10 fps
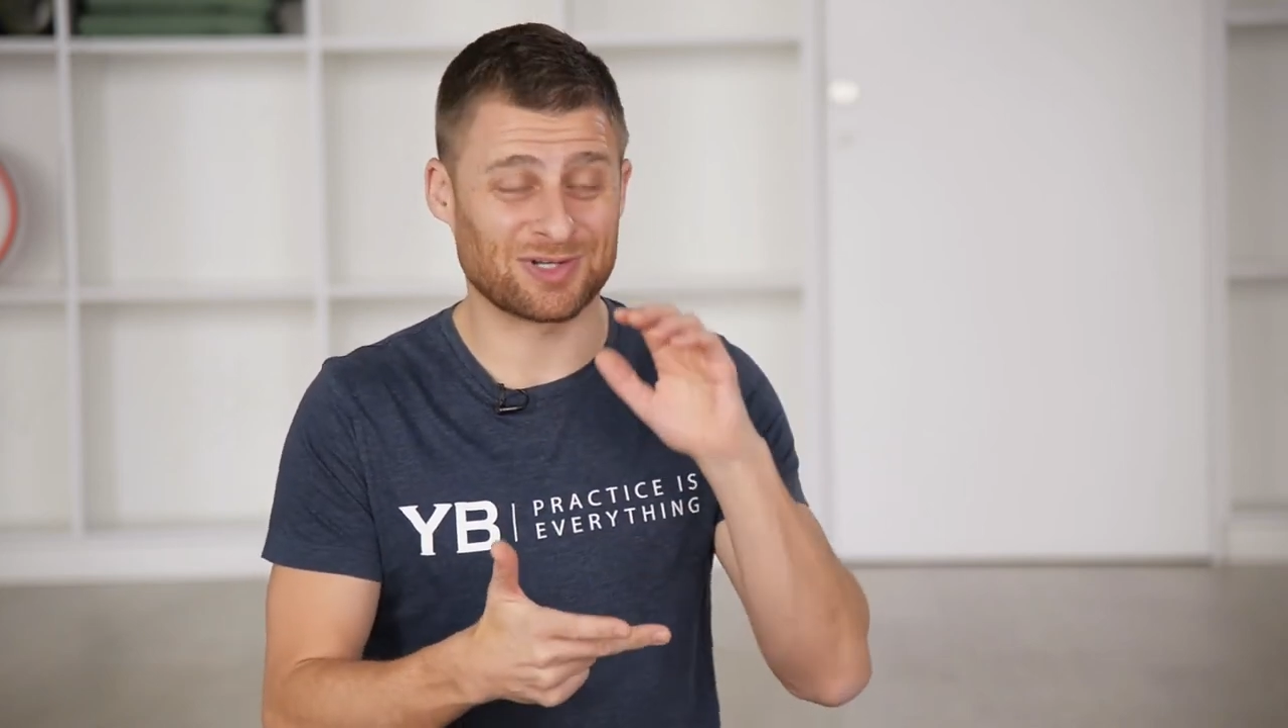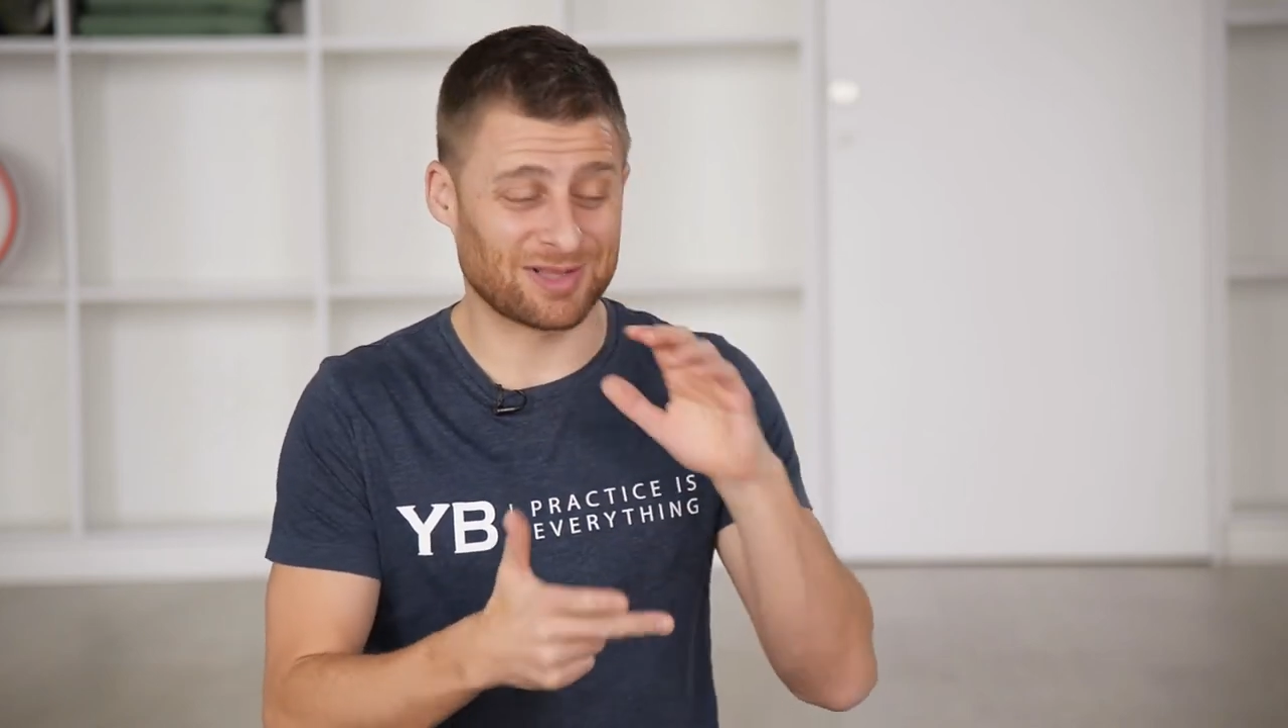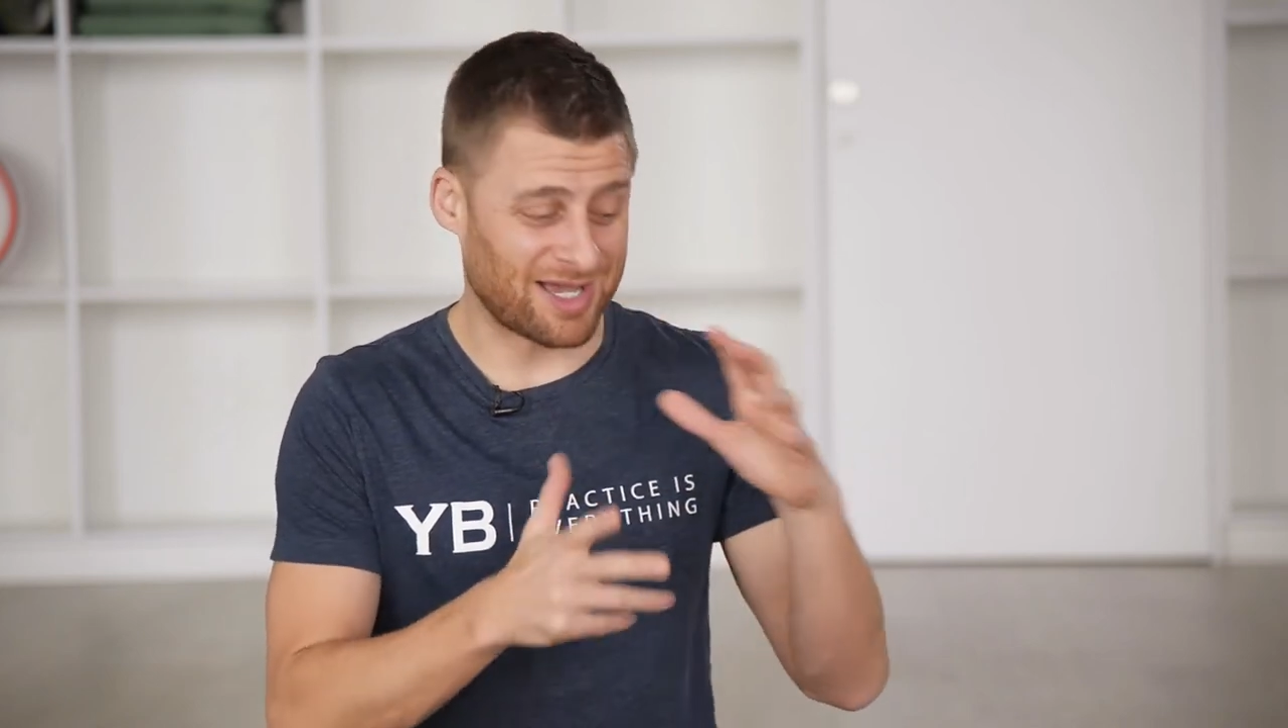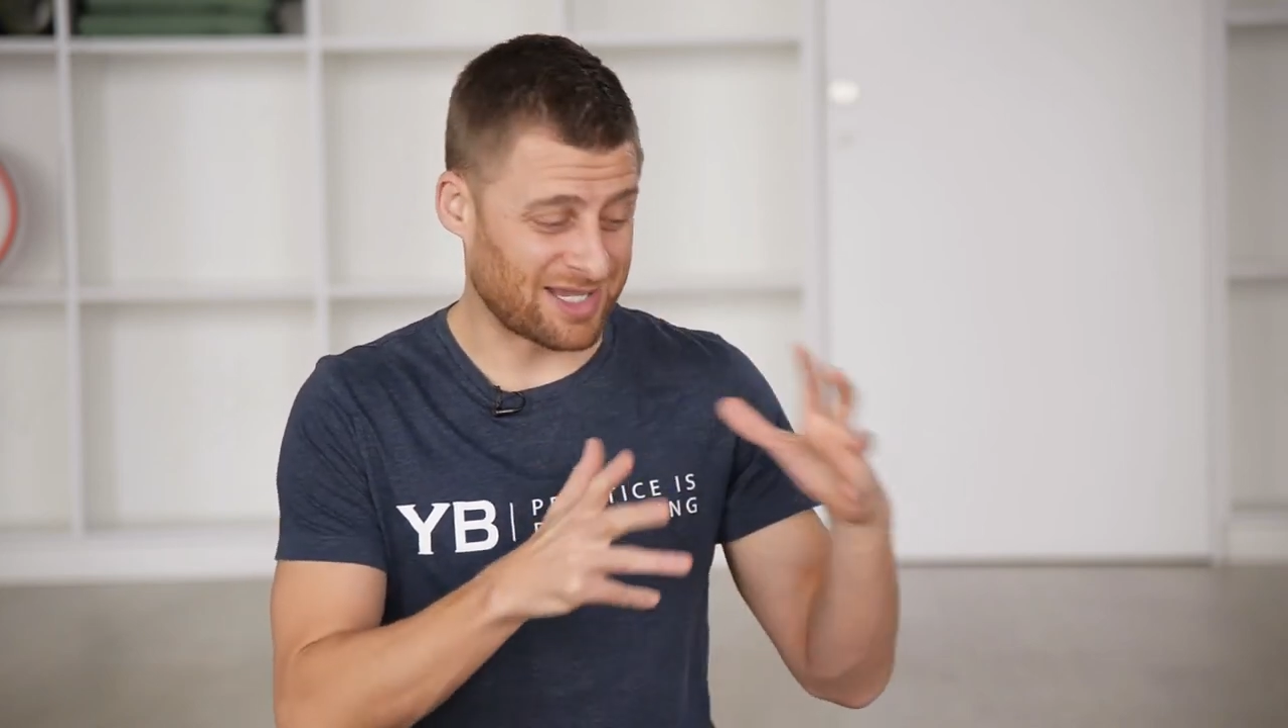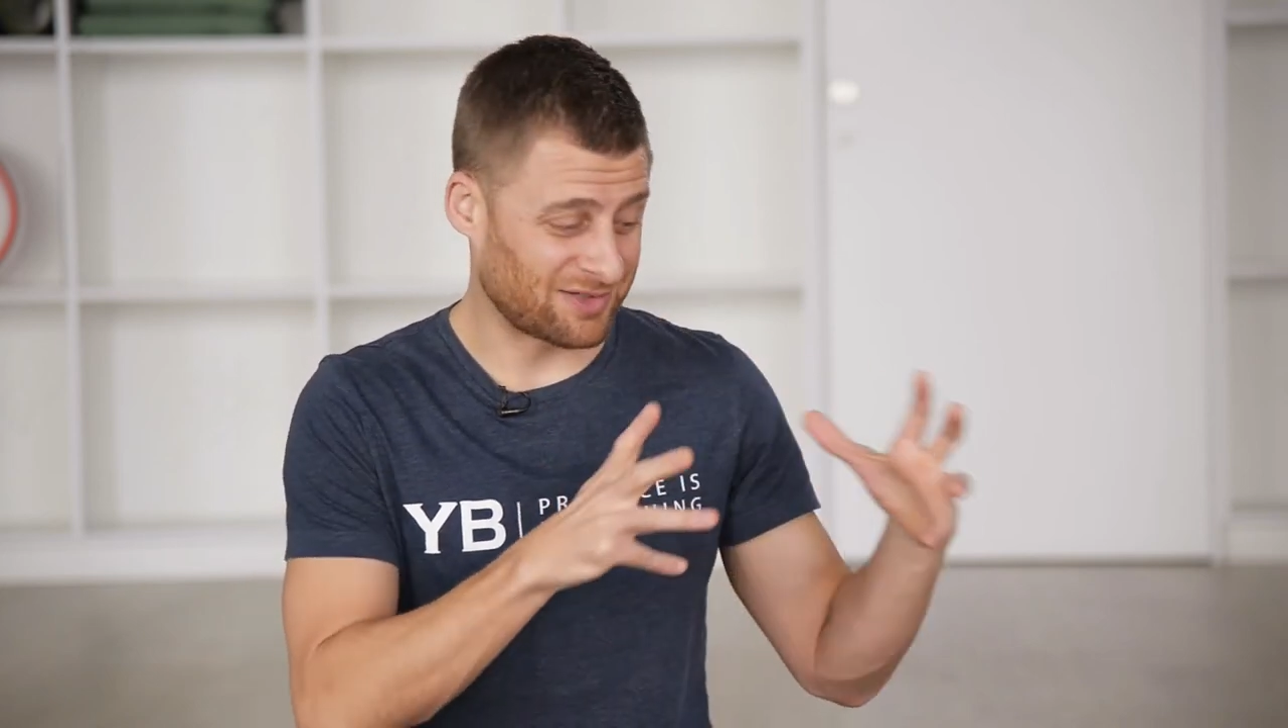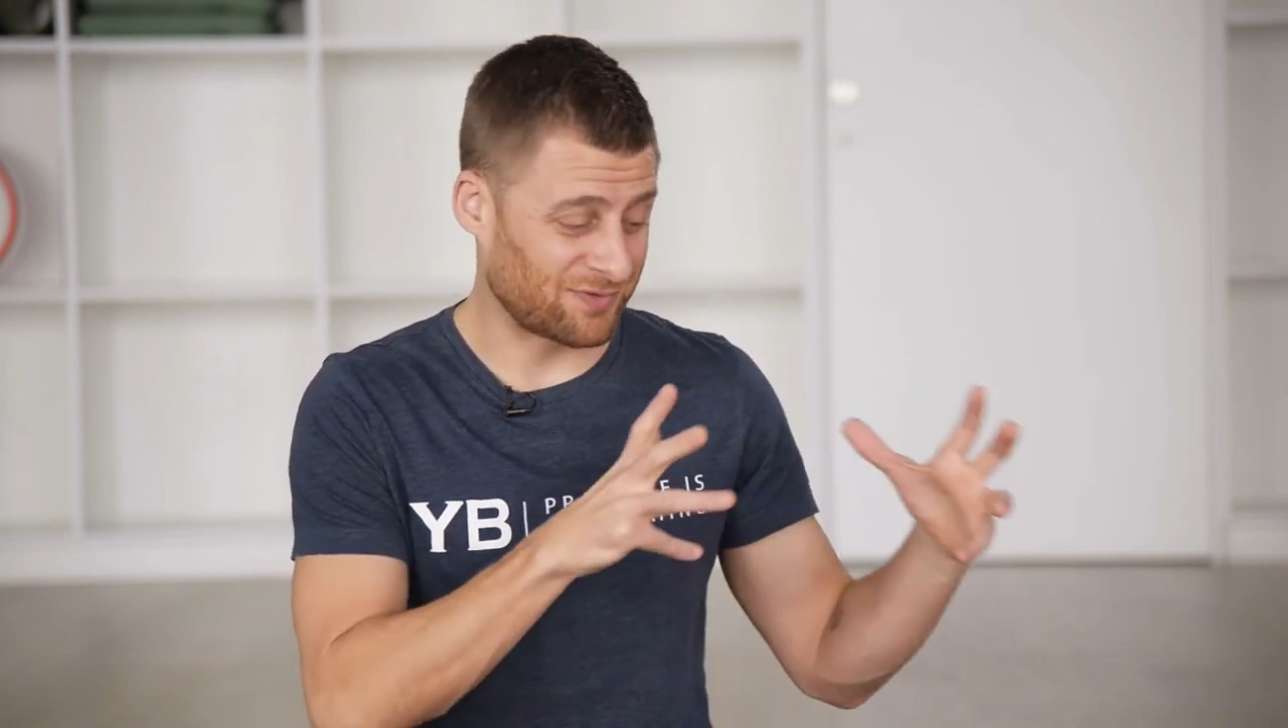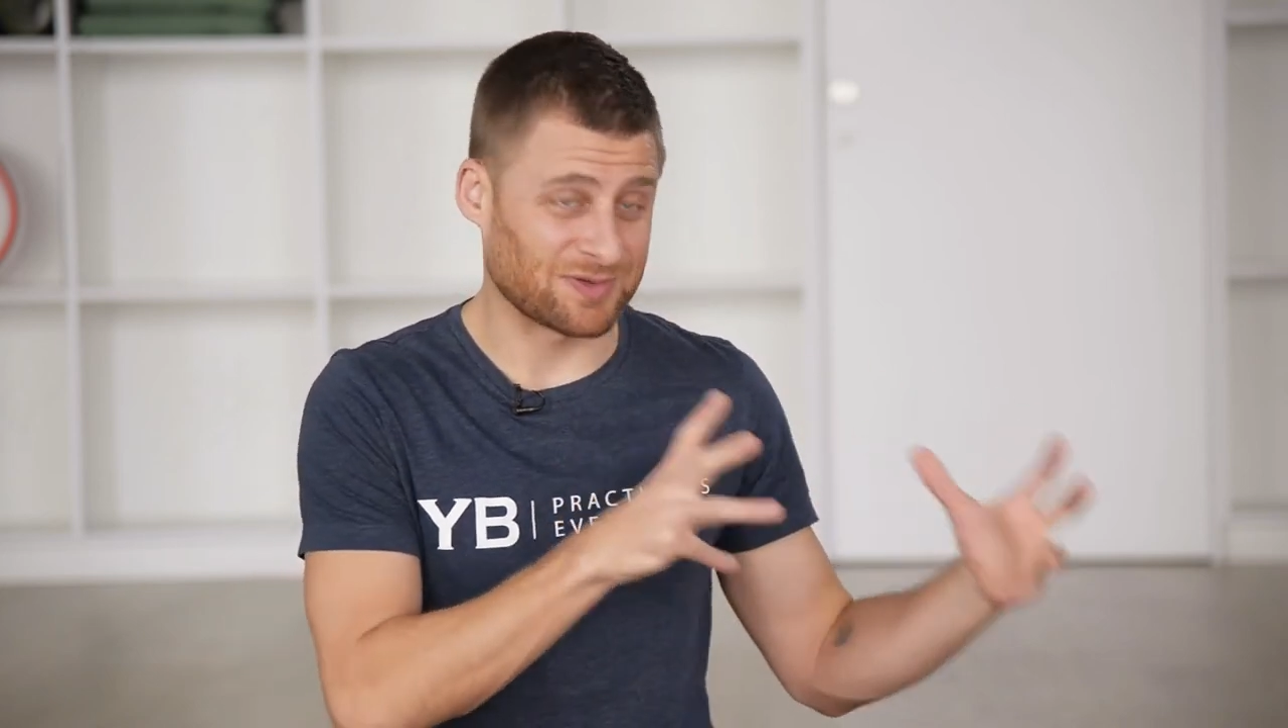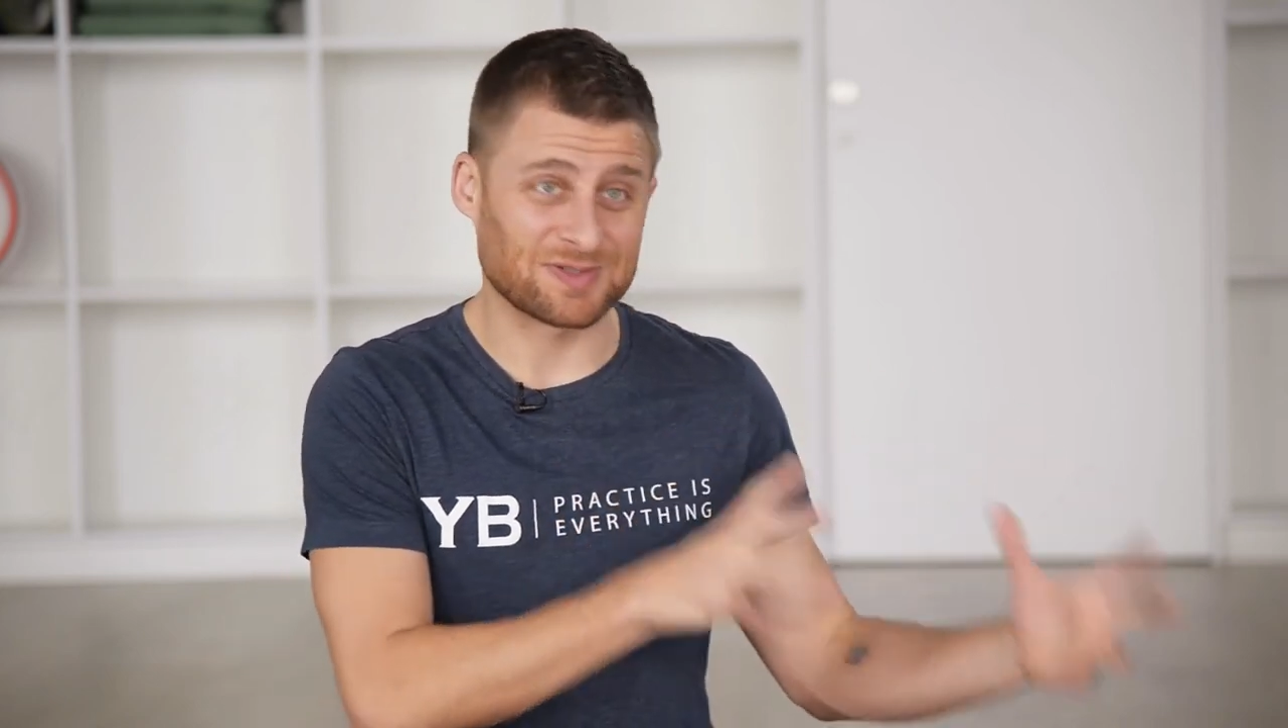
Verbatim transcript: class for